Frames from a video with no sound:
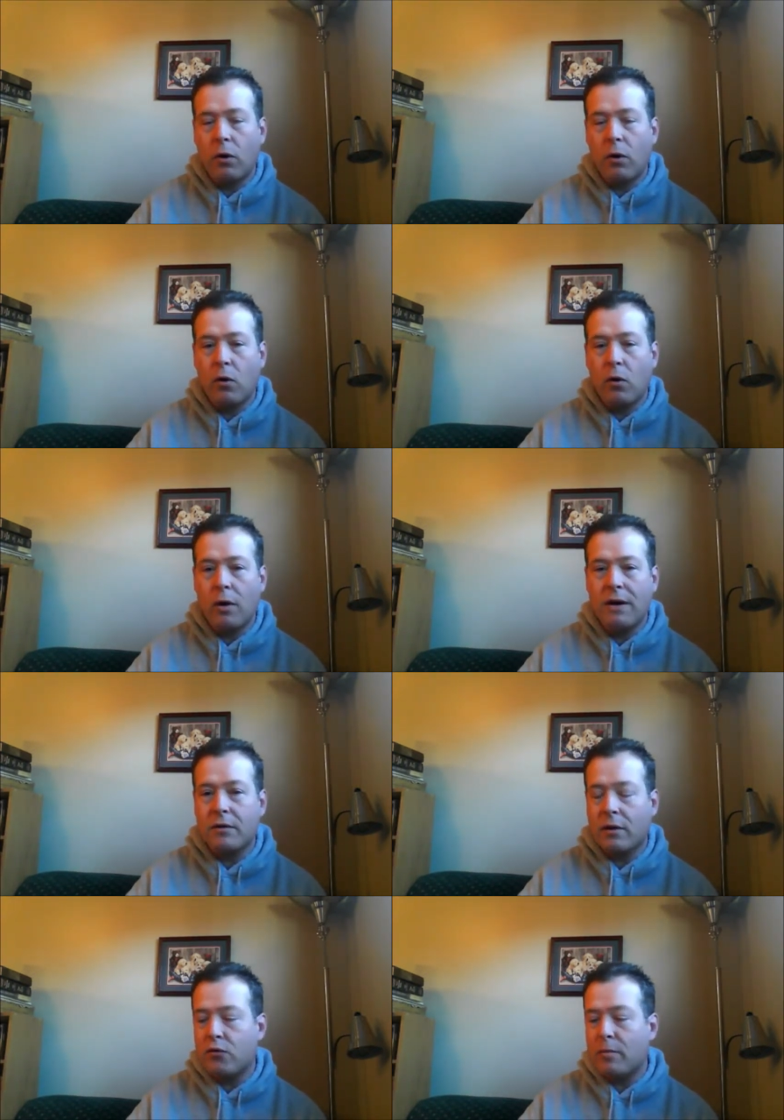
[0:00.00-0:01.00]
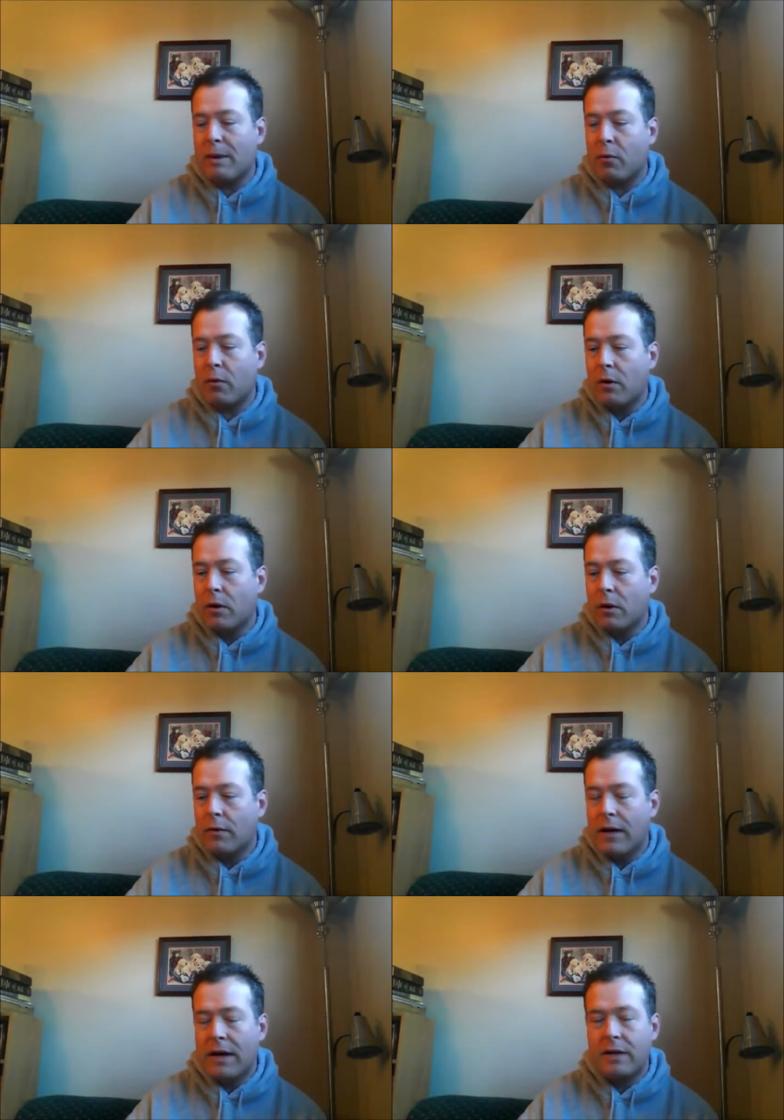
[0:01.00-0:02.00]
uh, request, so let's remember
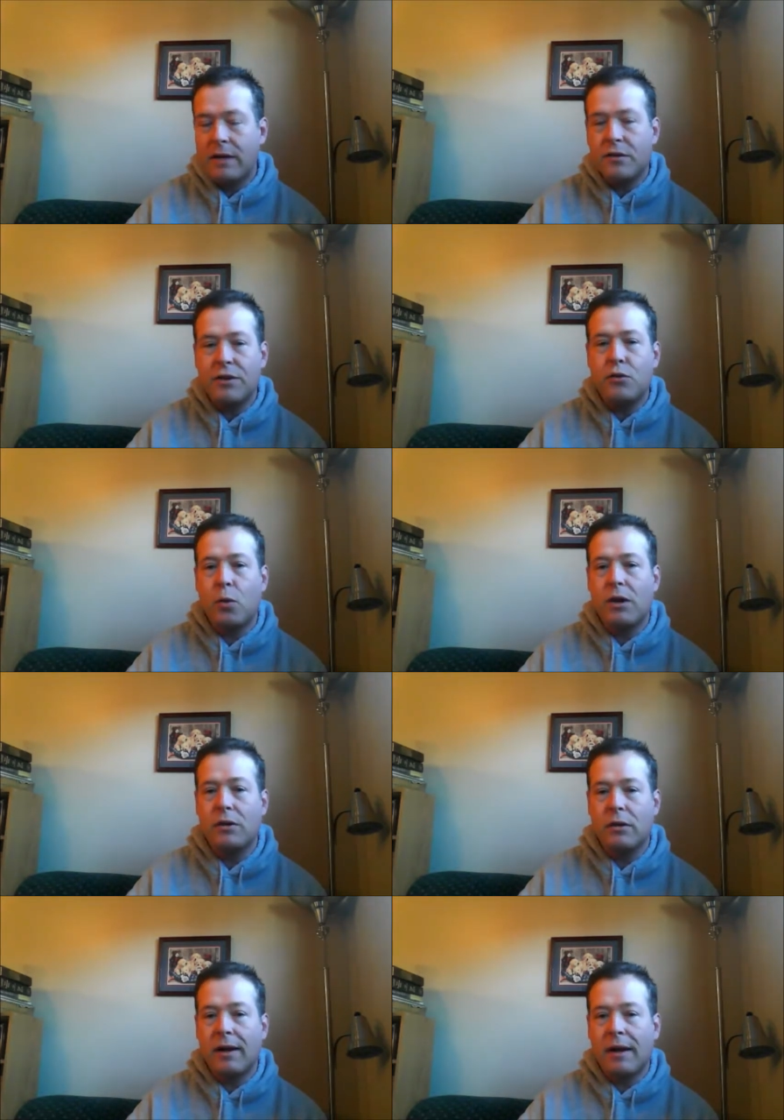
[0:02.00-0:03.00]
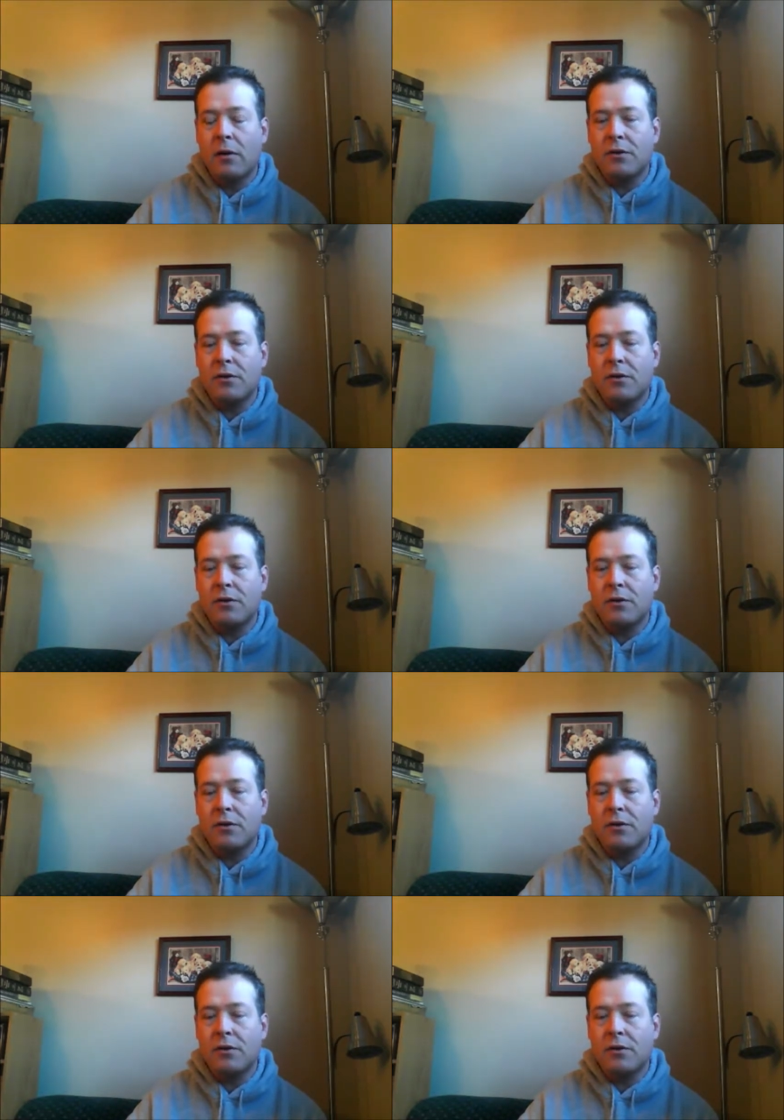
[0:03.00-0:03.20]
that situation today.